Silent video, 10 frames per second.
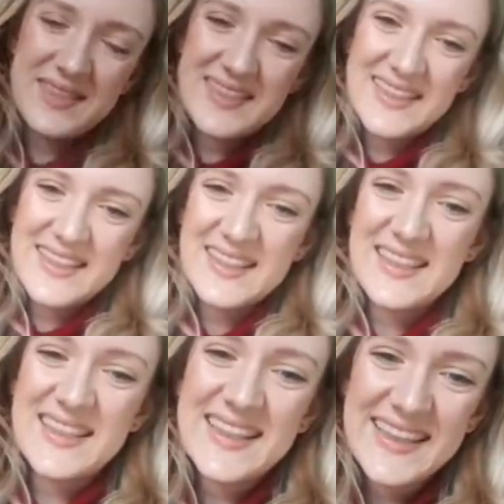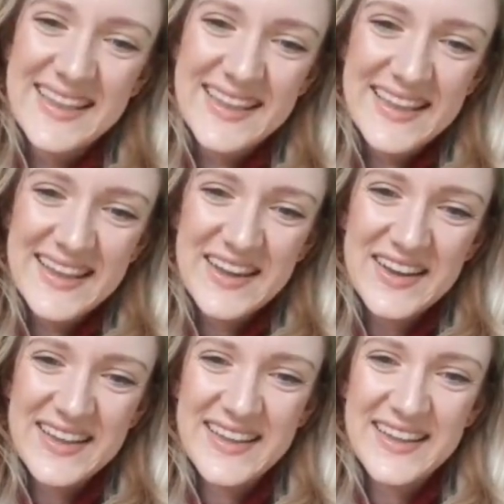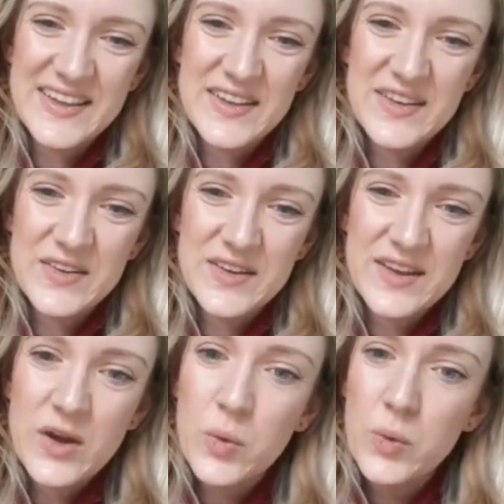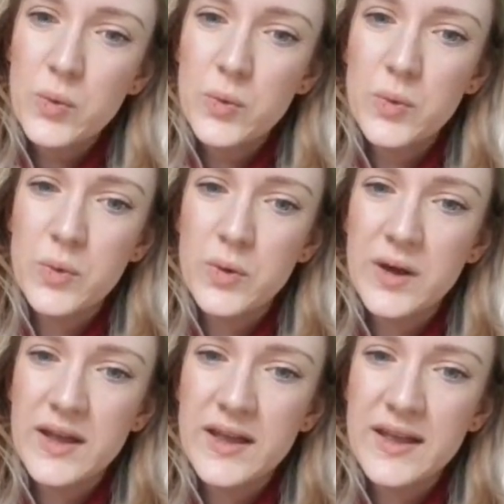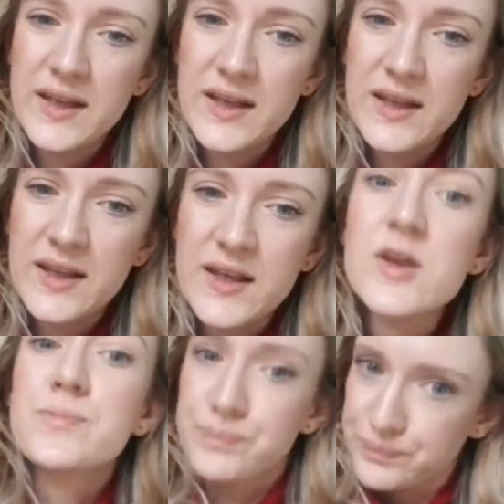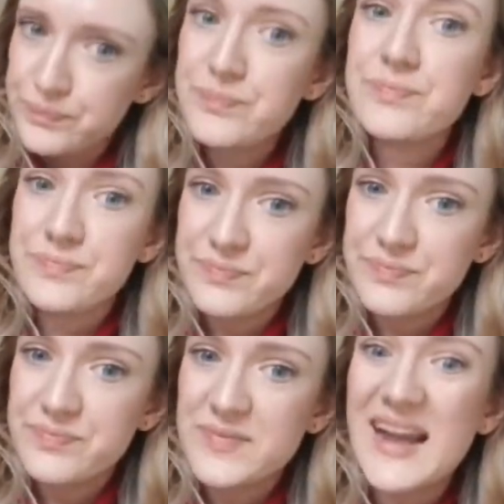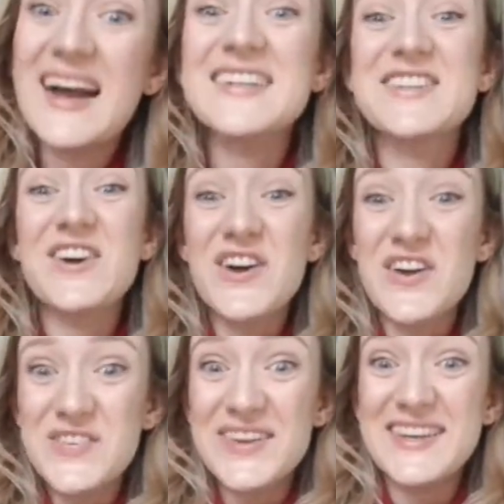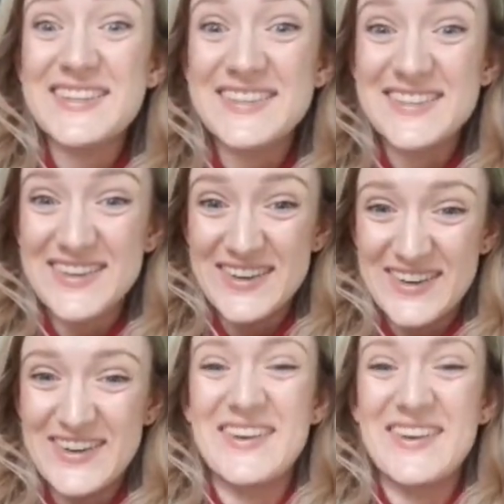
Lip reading: you also this shop. This is La Bottega dello Stoccafisso. They sell stockfish and